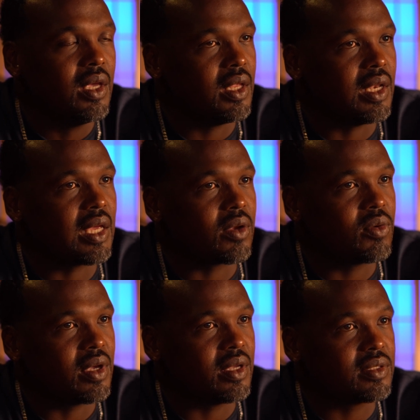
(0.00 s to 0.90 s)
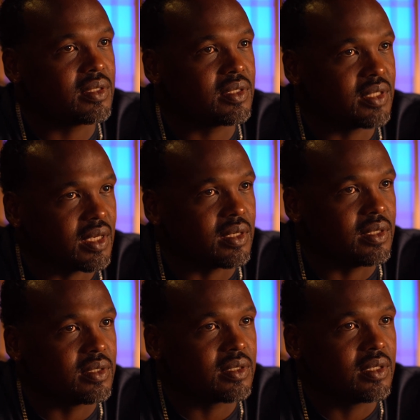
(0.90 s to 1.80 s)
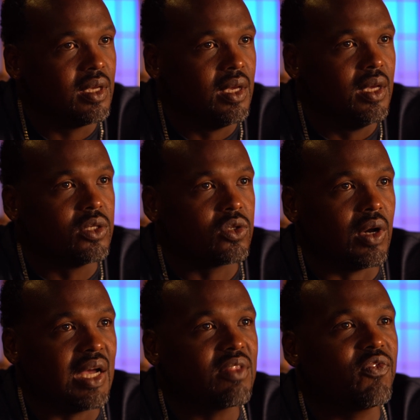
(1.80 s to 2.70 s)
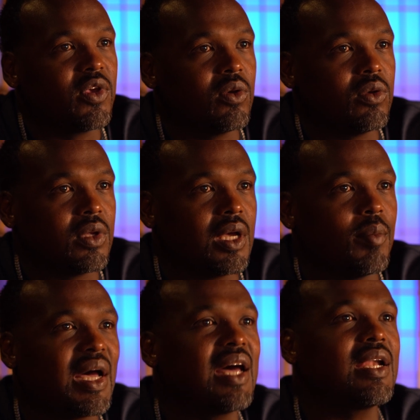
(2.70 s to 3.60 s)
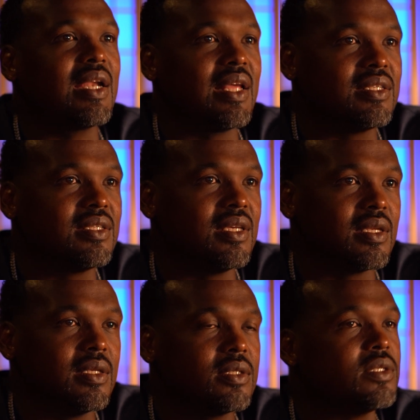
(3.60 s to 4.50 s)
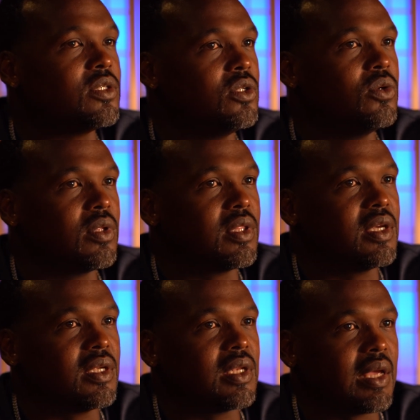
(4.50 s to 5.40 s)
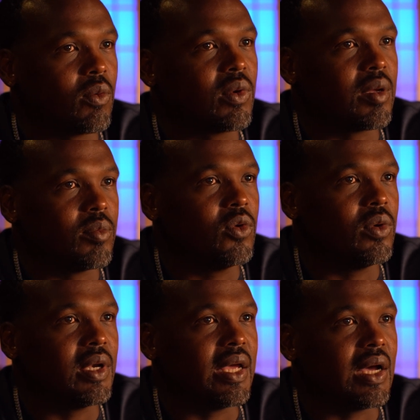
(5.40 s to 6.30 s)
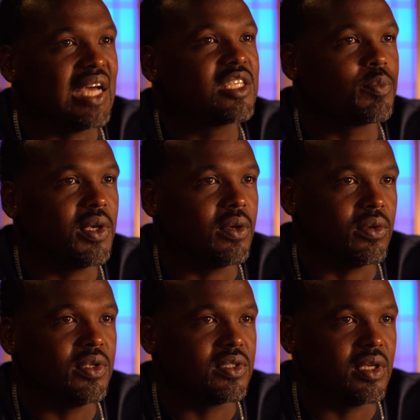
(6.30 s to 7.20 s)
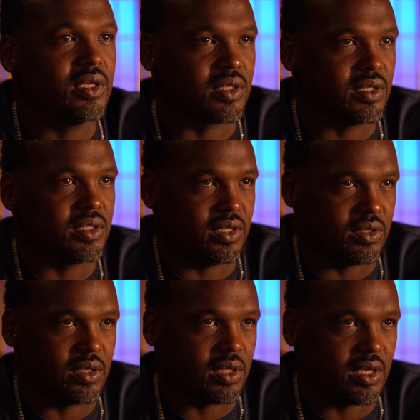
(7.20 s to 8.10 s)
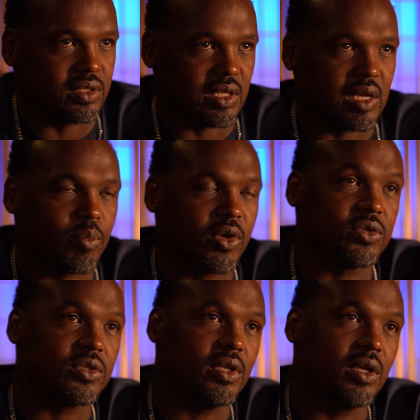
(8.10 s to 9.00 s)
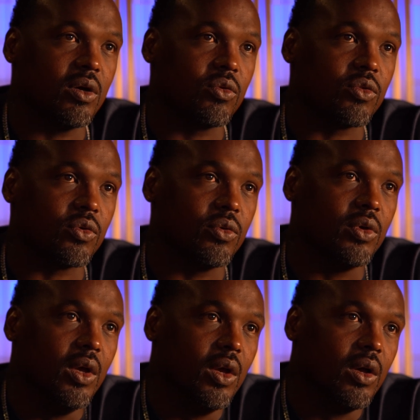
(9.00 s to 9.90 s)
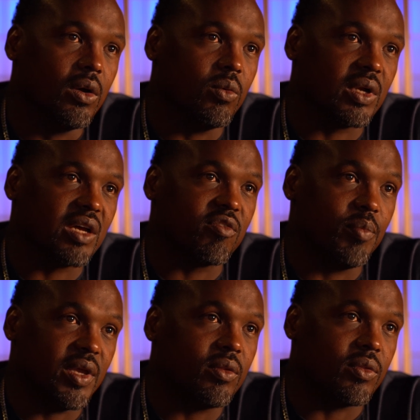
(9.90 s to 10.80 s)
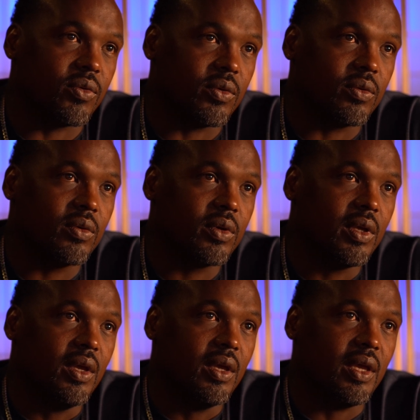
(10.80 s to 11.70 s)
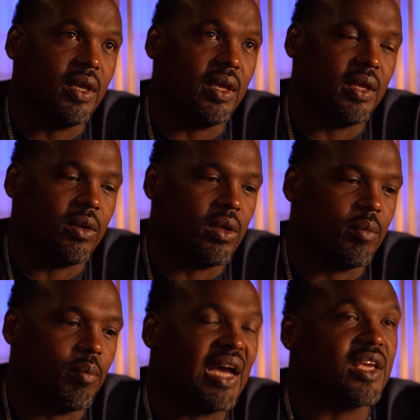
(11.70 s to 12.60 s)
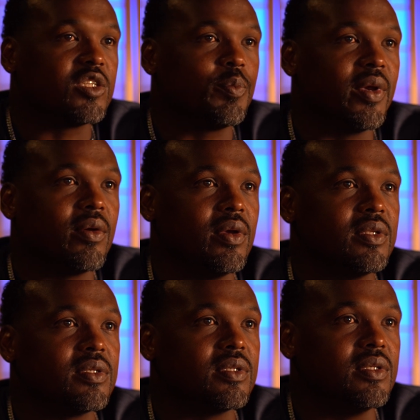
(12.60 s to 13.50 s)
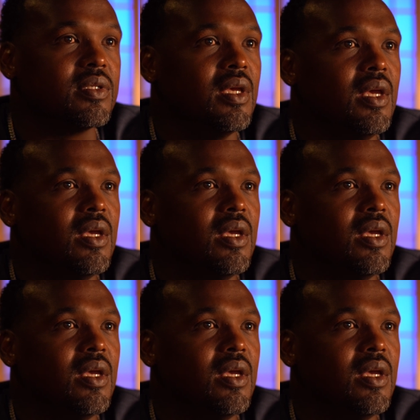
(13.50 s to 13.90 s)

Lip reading: and that creates a sickness. So I feel to come out of that sickness is due to things like what I'm doing now. I speak on these things because these are things that I personally go through or what I've been through. And my experience is,